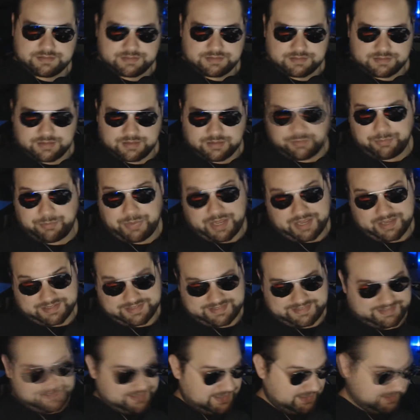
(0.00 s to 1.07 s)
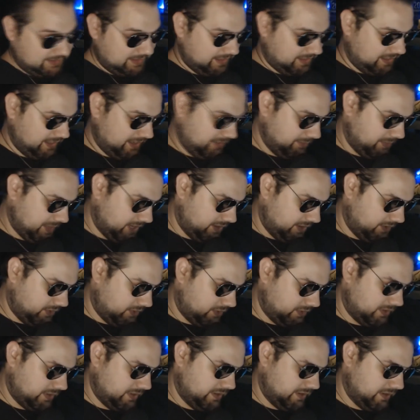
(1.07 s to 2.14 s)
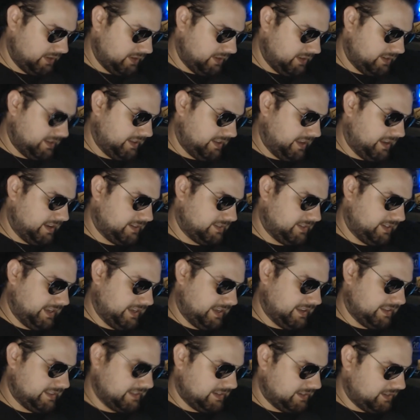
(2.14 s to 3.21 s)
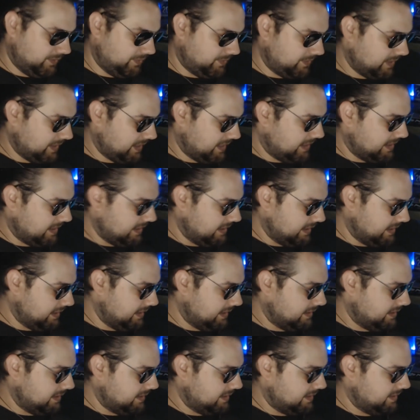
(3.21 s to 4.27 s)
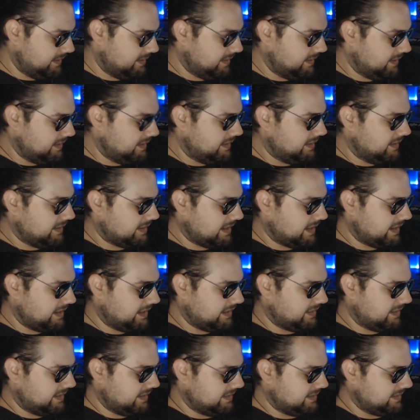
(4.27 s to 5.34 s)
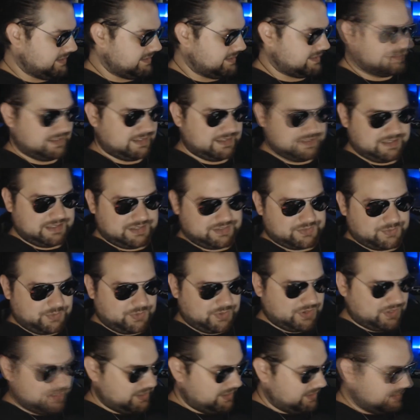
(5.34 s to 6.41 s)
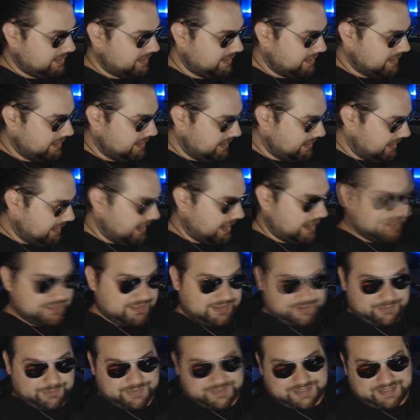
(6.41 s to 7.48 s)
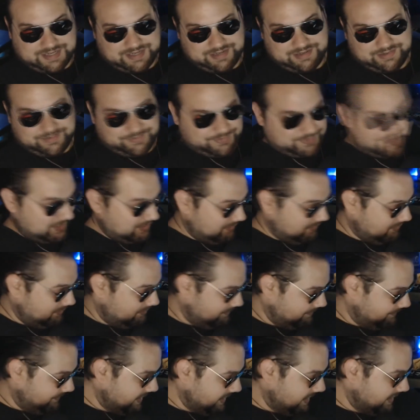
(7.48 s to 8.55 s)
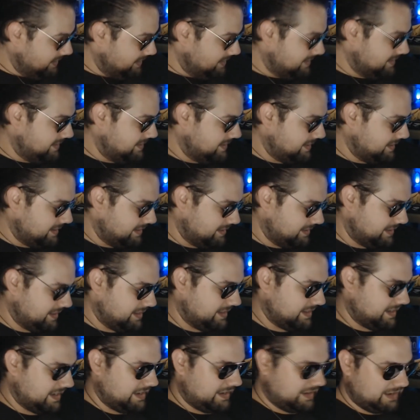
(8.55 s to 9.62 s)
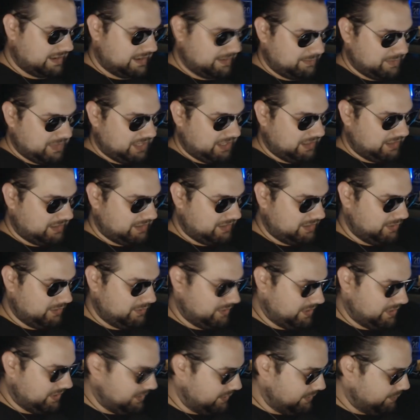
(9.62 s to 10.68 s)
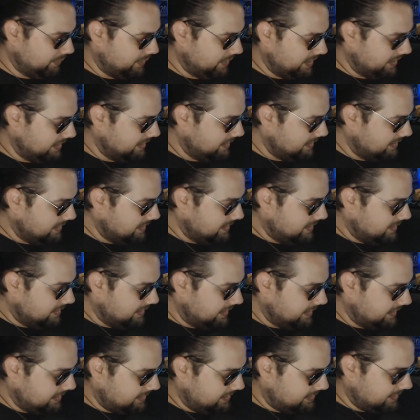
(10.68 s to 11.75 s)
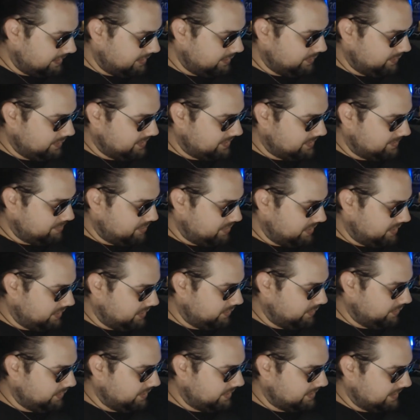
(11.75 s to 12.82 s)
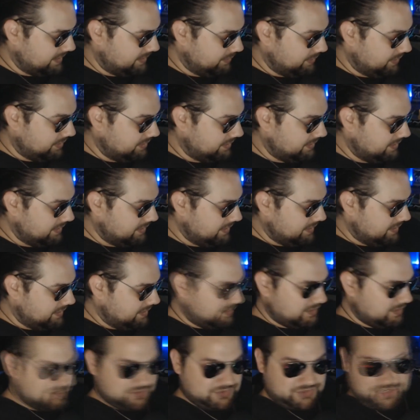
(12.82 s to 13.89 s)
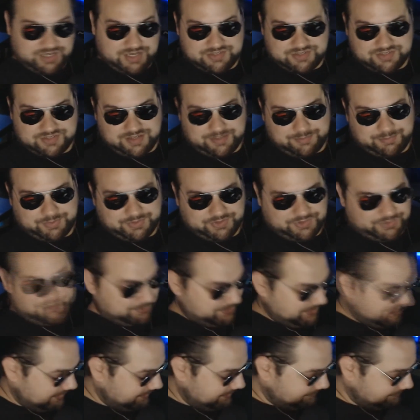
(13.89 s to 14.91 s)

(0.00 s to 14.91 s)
box set that came out, that actually had the different kind of things in each one, I thought was kind of cute. And I mean cute in a good way. Like, I thought it was pretty cool that they would change it up a little bit.